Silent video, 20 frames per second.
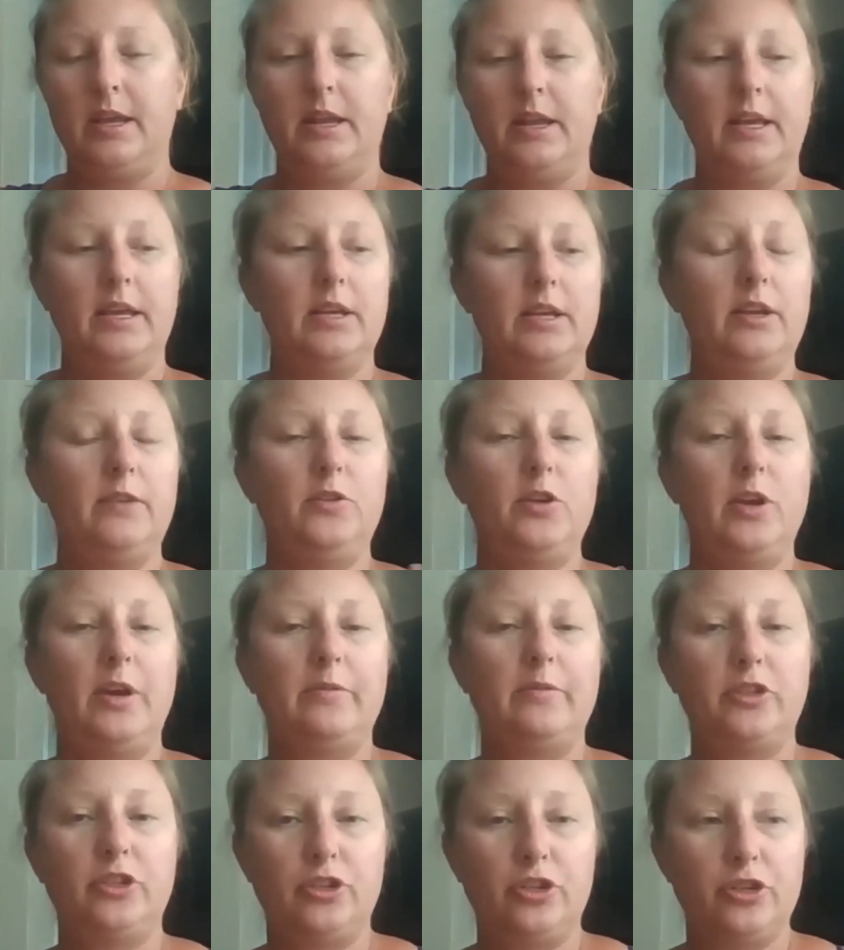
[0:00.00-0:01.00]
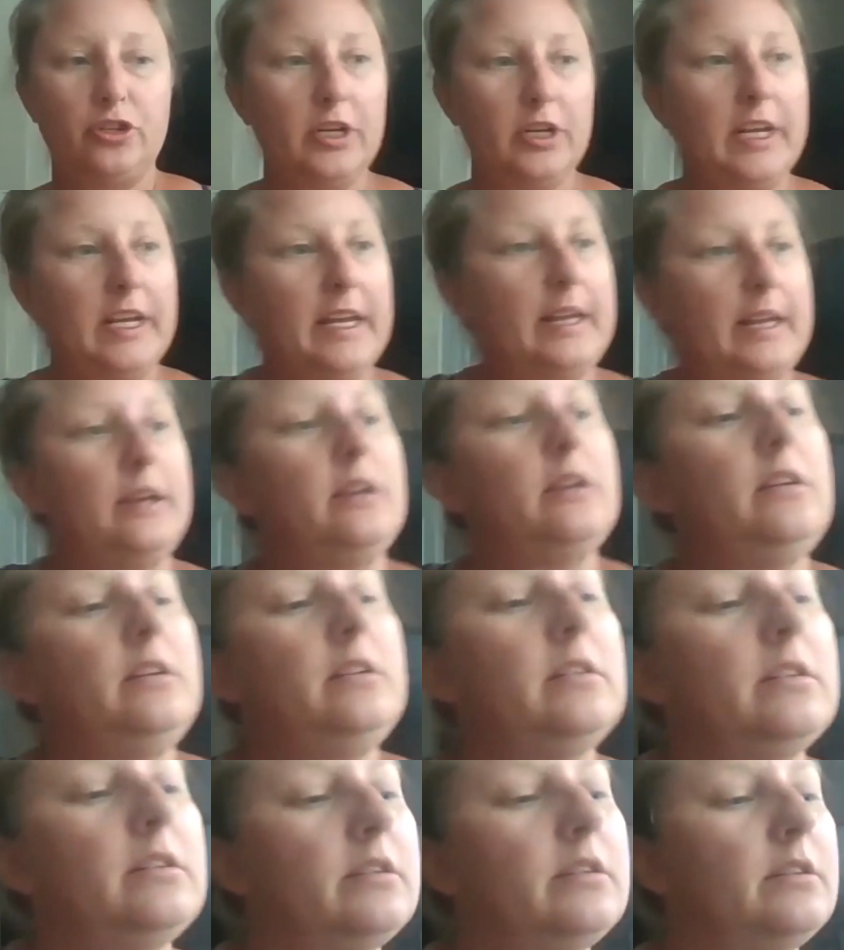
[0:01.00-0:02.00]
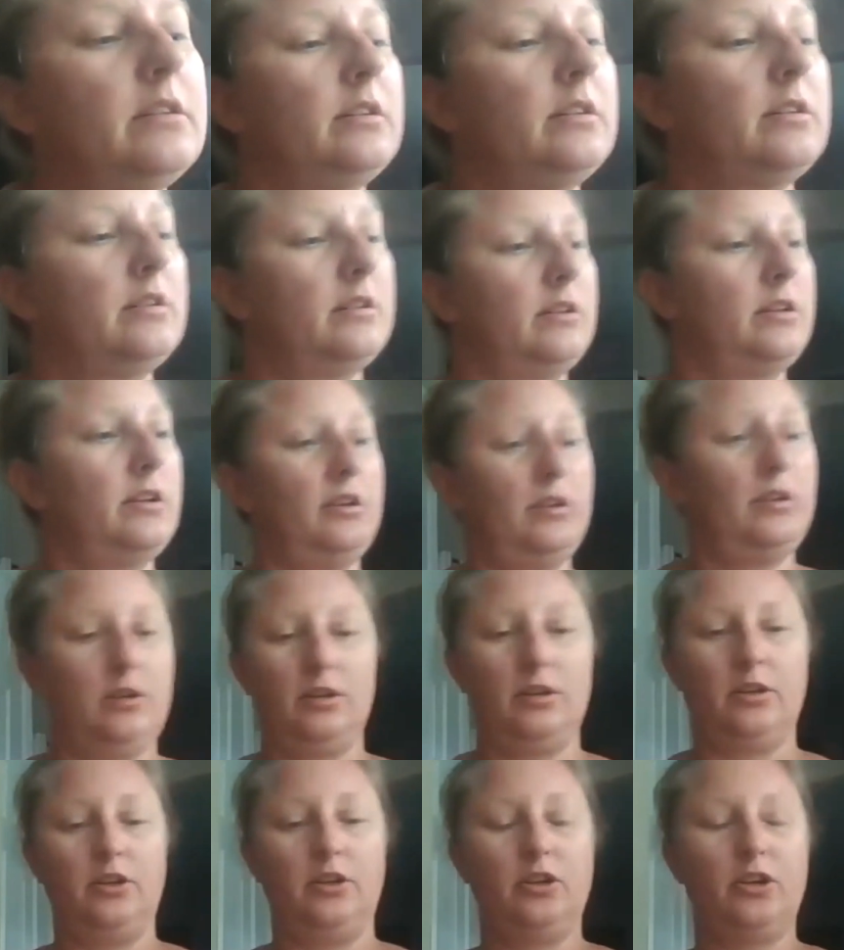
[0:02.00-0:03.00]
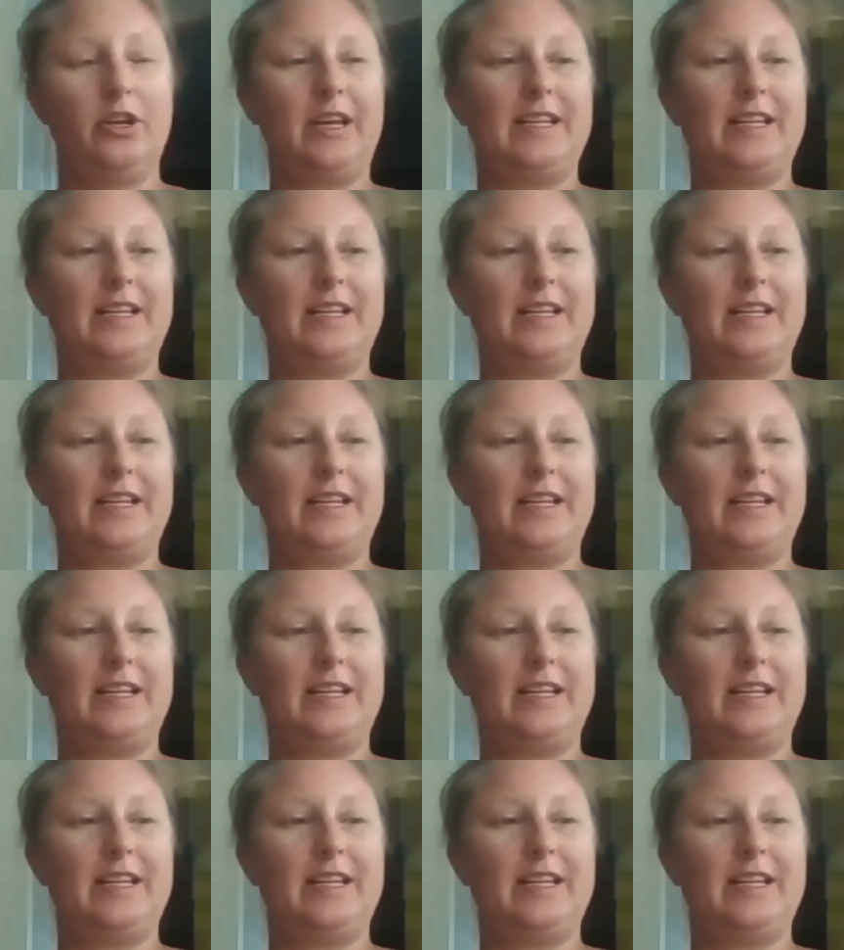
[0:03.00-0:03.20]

If you have a string, you're going to